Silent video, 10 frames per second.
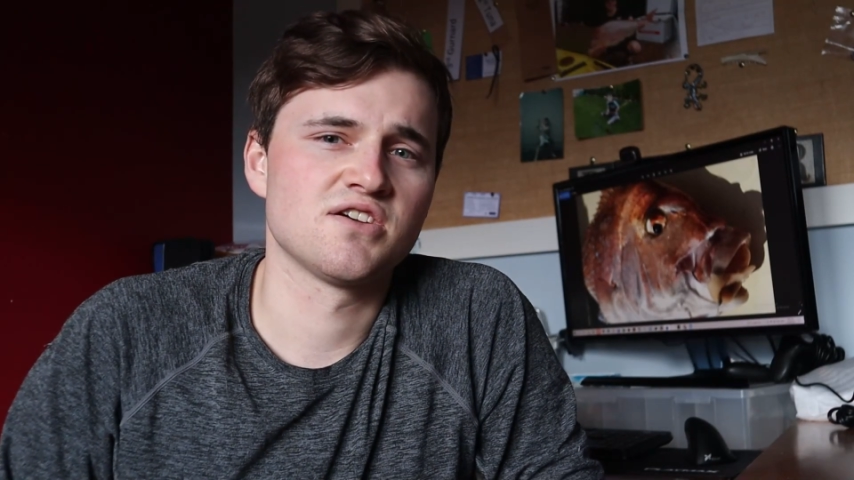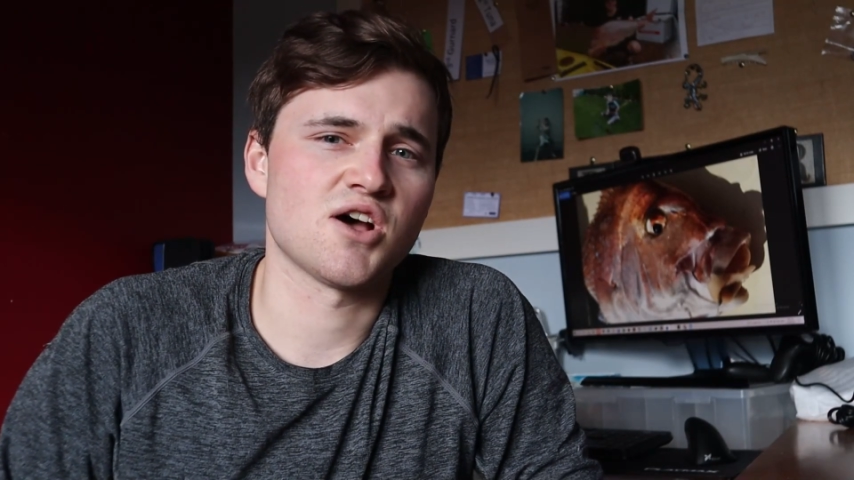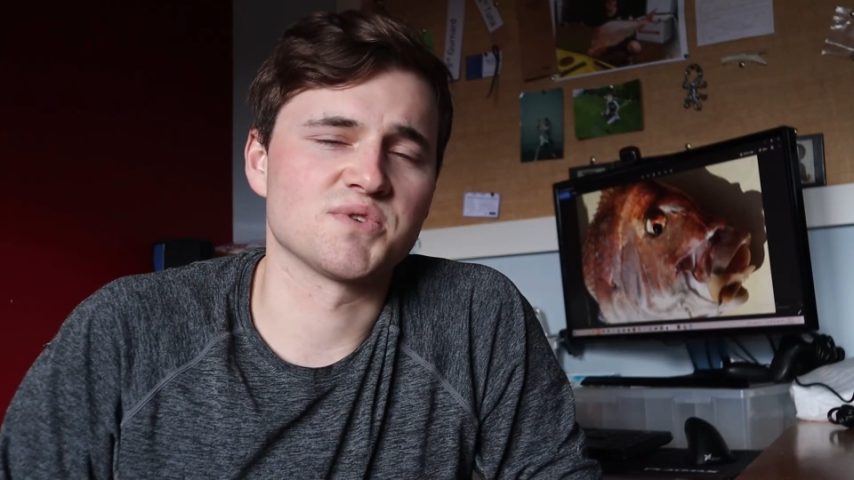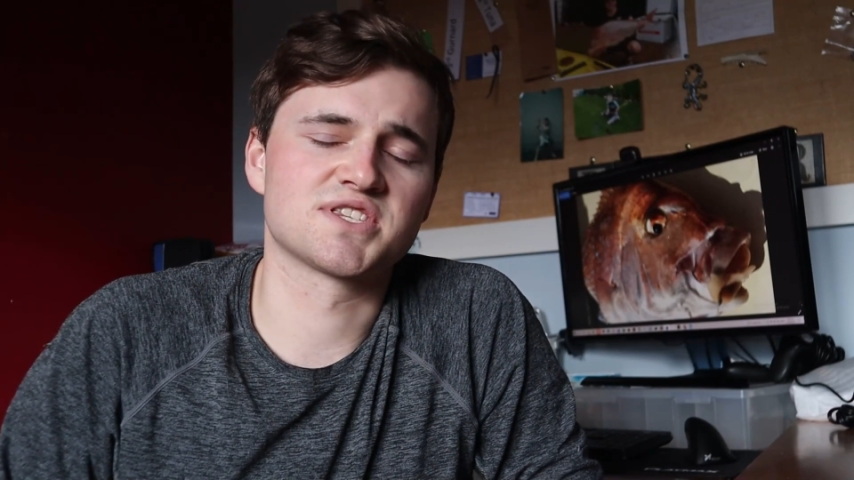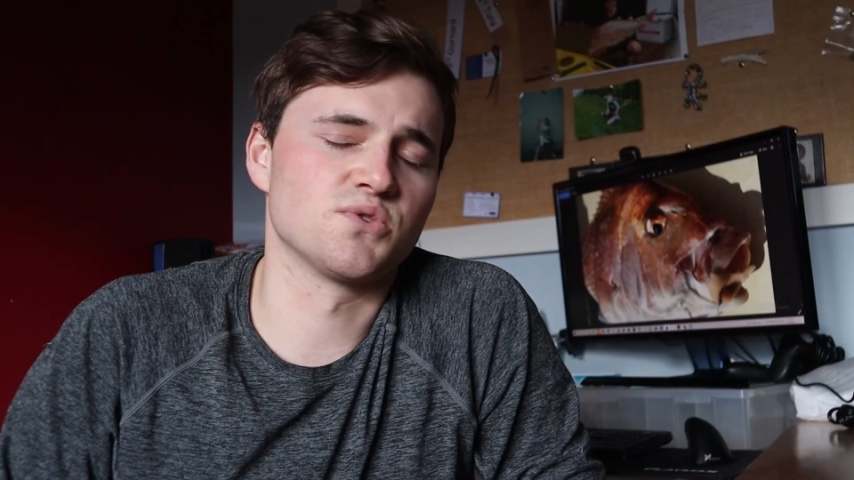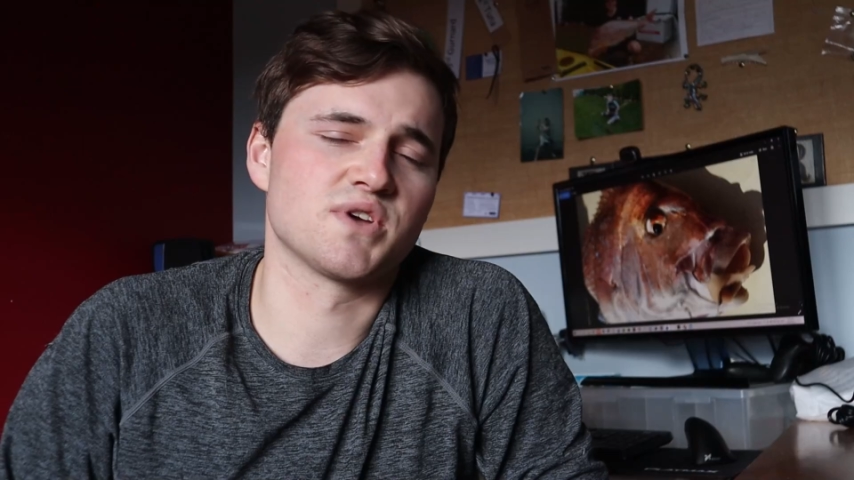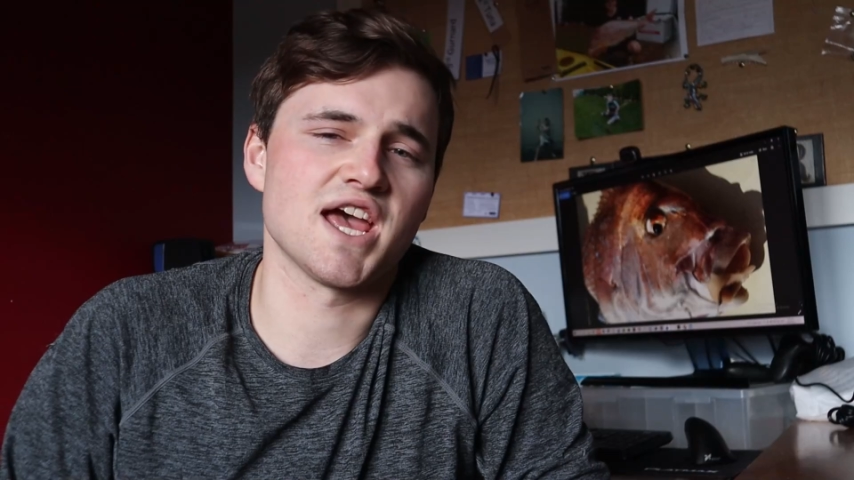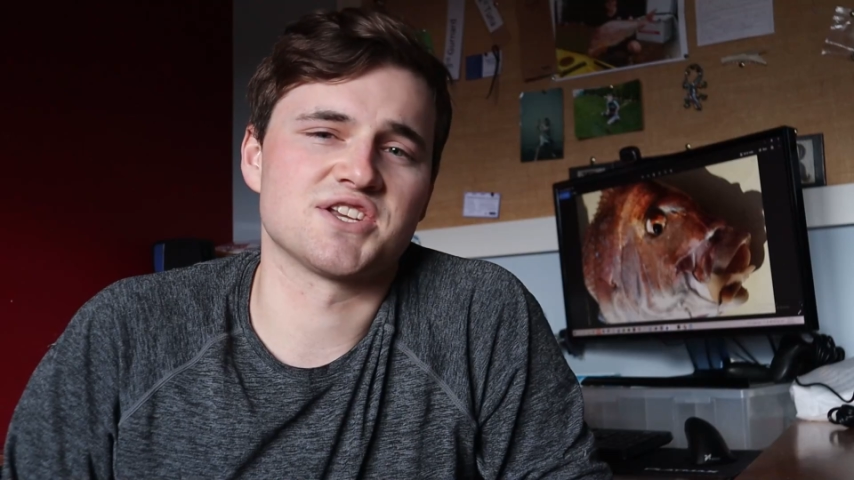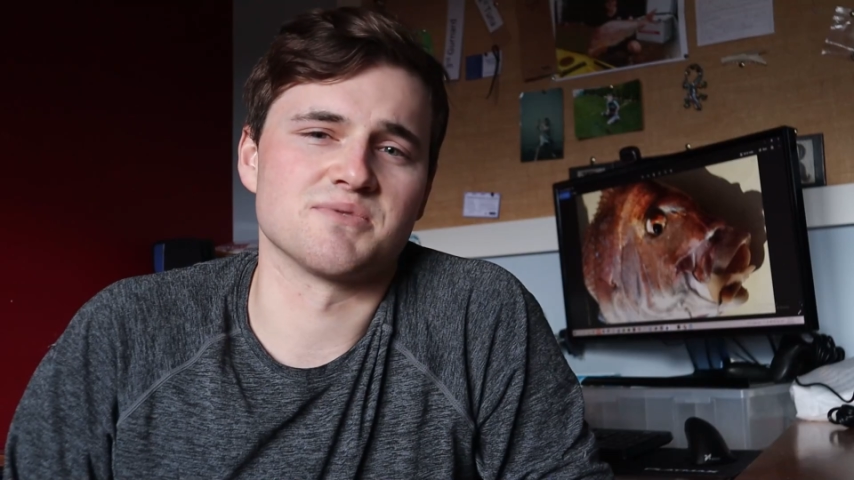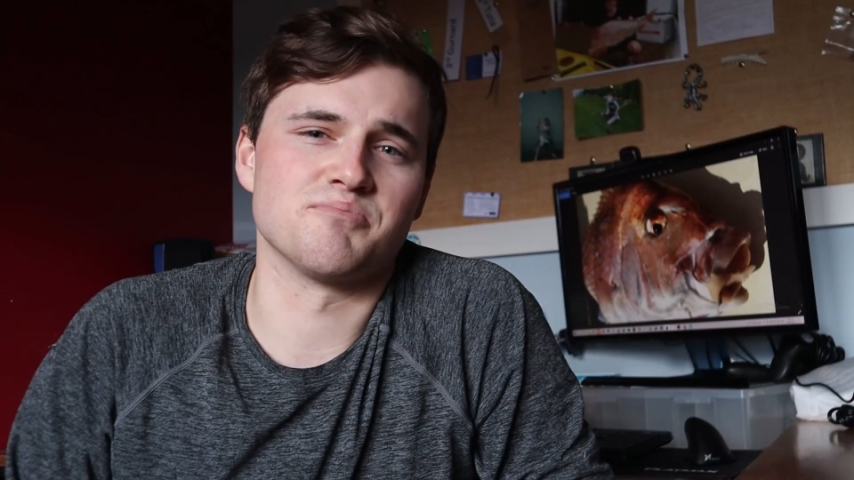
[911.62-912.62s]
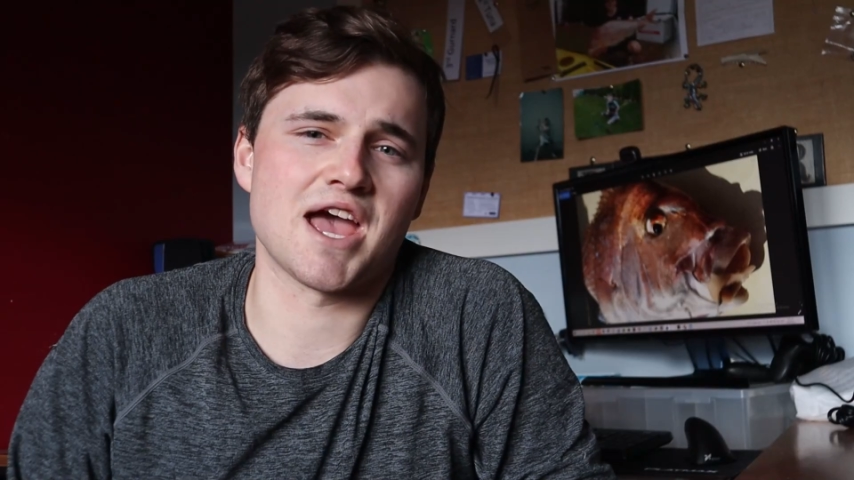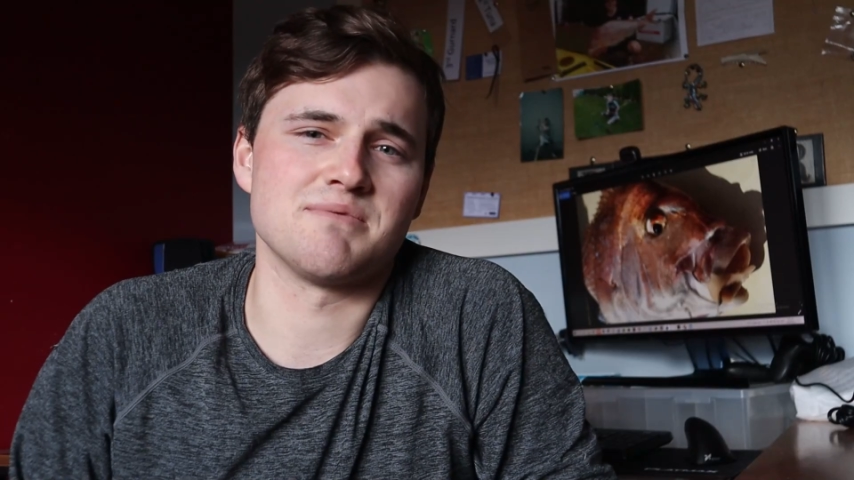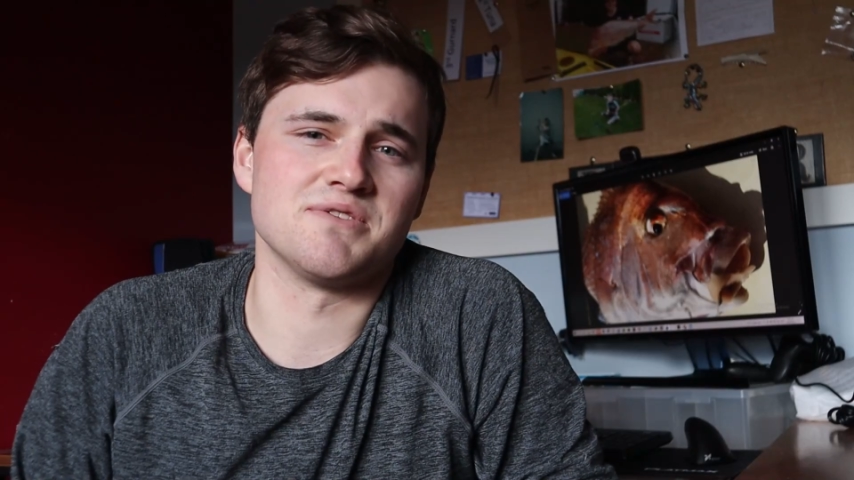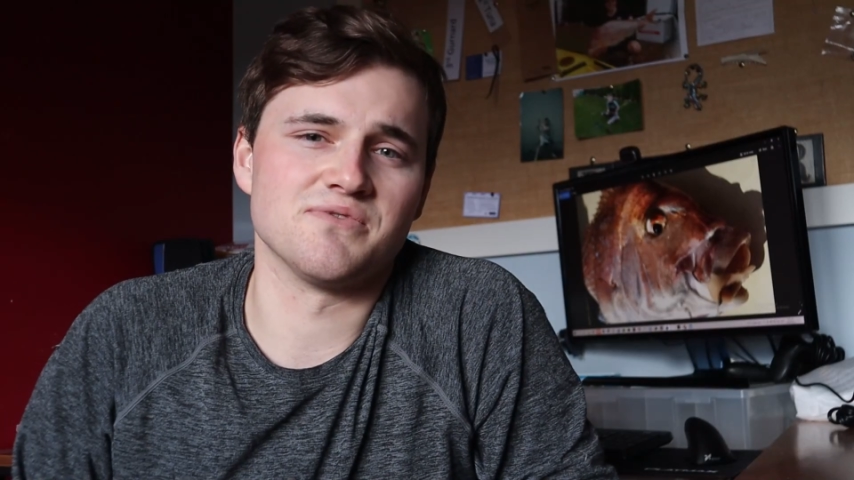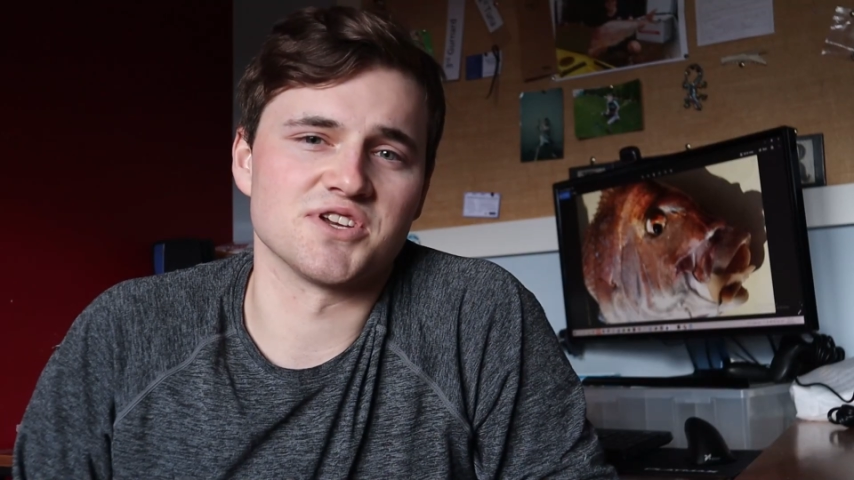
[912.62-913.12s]
I was still catching
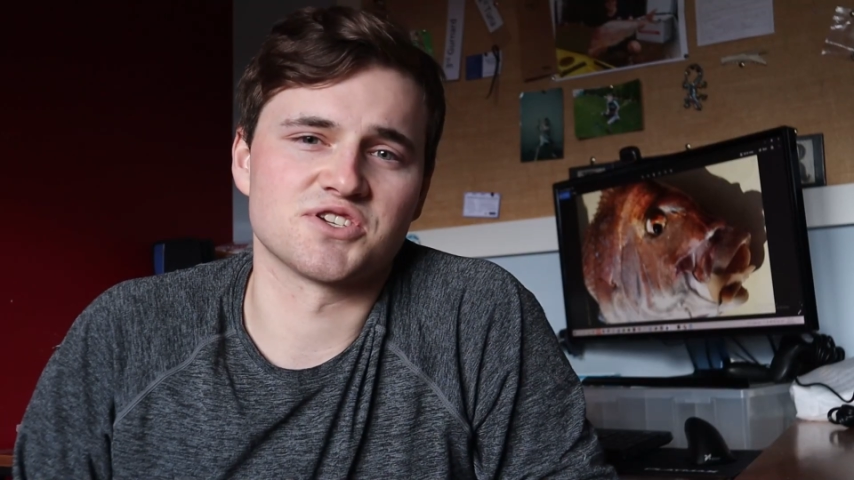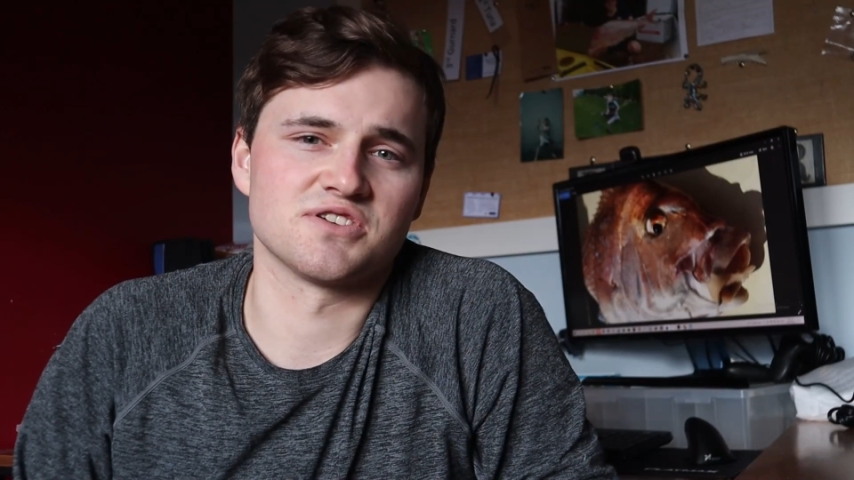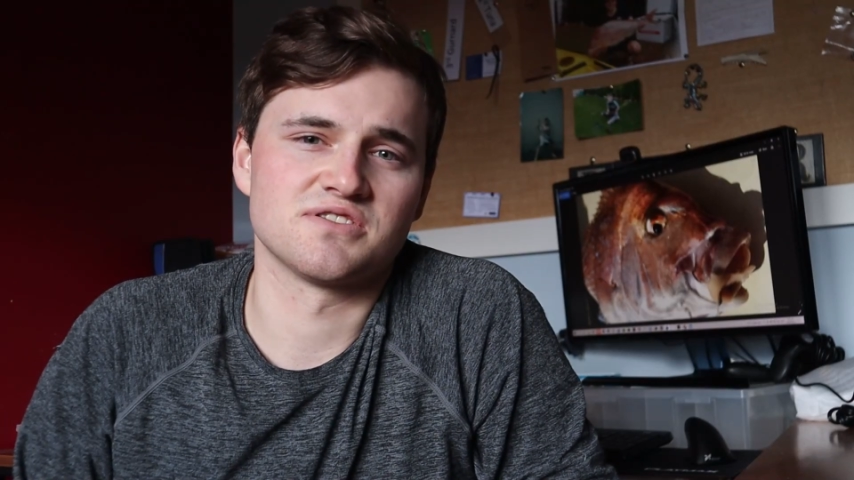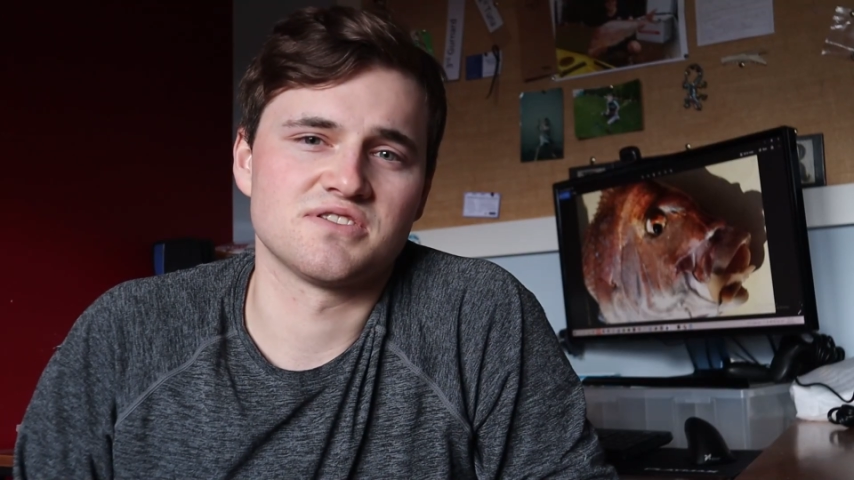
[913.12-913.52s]
baby fish